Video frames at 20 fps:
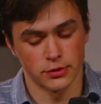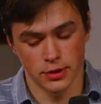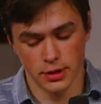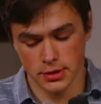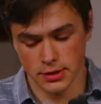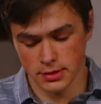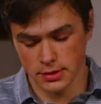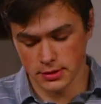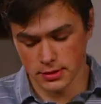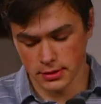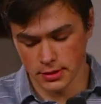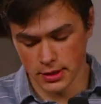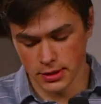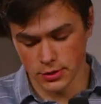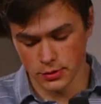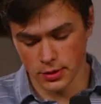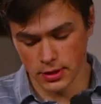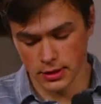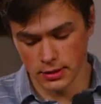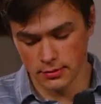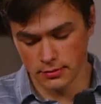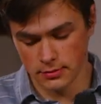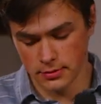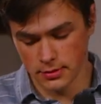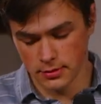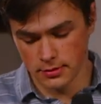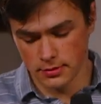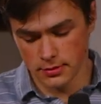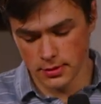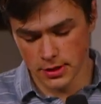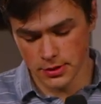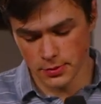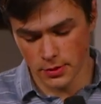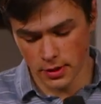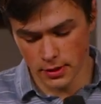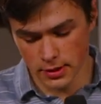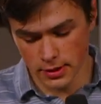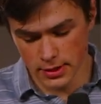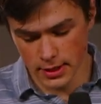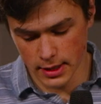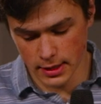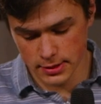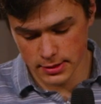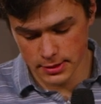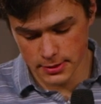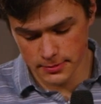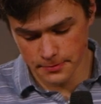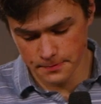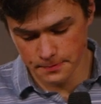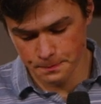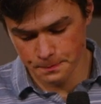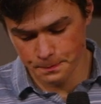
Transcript: for us, let's read this part of the text.